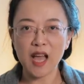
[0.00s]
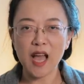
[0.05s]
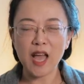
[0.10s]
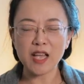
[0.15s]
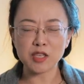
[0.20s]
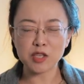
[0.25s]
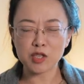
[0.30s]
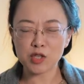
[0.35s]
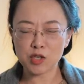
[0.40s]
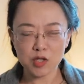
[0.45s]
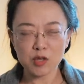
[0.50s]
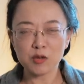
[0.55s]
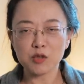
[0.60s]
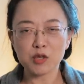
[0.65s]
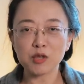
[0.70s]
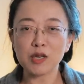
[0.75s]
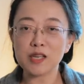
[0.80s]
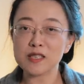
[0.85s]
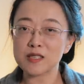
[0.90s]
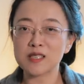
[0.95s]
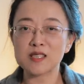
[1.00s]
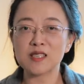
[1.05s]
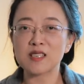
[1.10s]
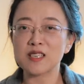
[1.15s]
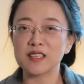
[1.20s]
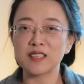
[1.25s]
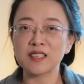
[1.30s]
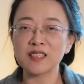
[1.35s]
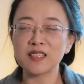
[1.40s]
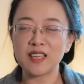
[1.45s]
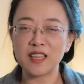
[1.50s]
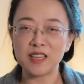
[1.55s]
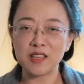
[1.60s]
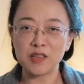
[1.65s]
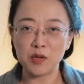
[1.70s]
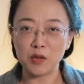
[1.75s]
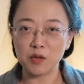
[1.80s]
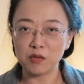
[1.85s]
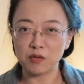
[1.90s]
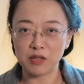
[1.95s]
and so trusting in
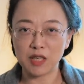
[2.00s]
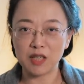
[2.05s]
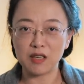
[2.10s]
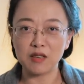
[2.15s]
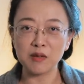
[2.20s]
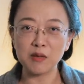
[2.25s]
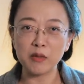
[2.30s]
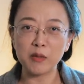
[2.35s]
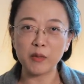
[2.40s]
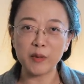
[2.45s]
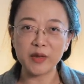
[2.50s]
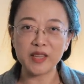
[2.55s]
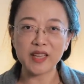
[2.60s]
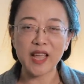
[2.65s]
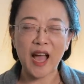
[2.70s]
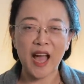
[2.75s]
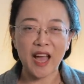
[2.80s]
your role when